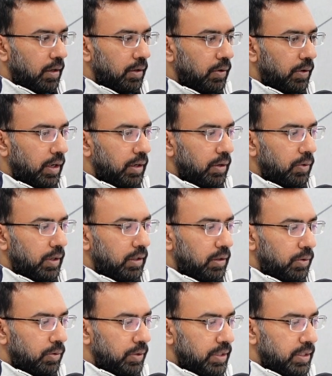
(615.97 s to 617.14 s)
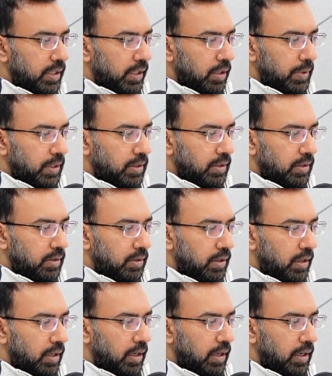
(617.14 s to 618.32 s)
you can look at the Whois database,
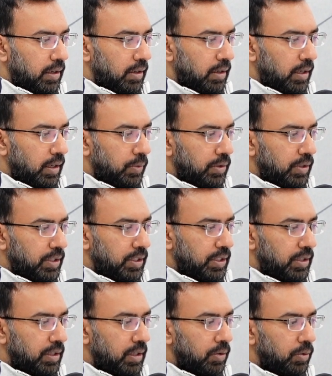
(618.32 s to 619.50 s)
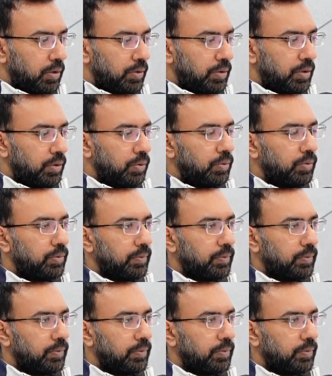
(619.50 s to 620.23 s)
and it was registered in 2002.